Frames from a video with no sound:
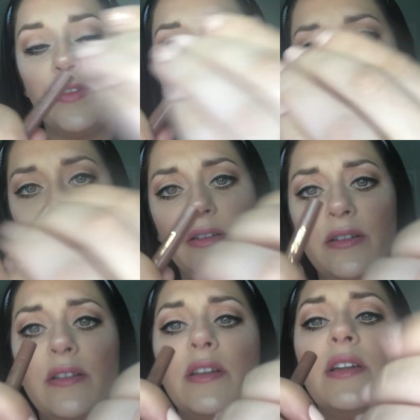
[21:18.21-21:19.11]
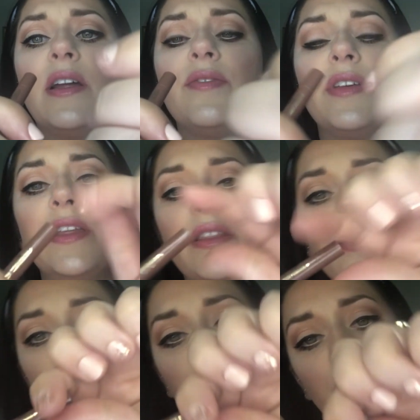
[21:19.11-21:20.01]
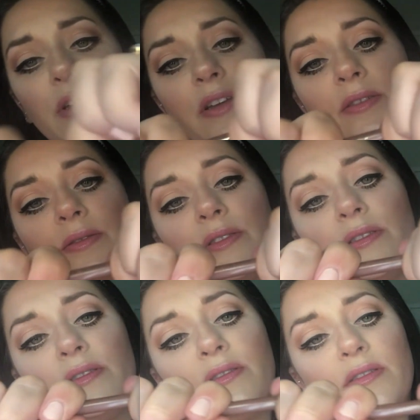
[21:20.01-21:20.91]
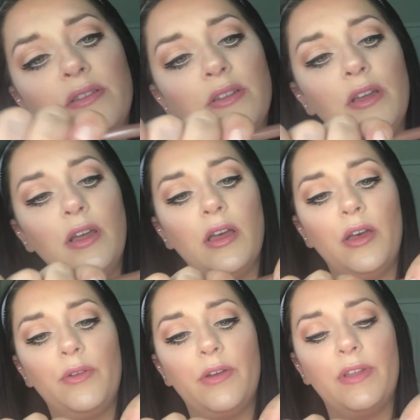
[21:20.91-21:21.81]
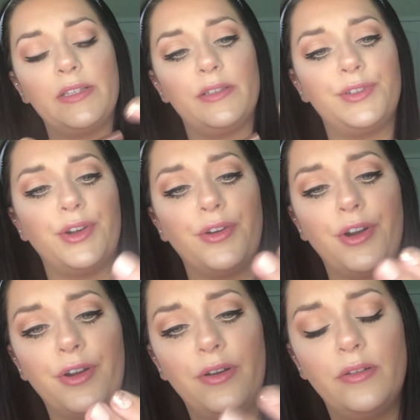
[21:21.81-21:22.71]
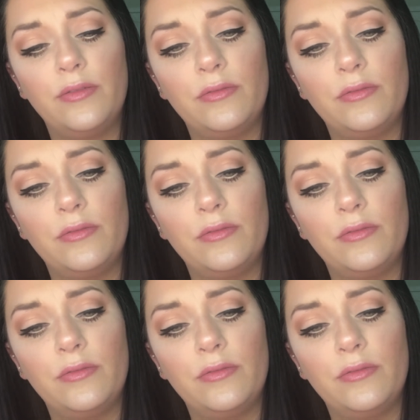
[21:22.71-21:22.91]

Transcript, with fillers: of that. And I feel like there's something else. Oh no, that's the turner.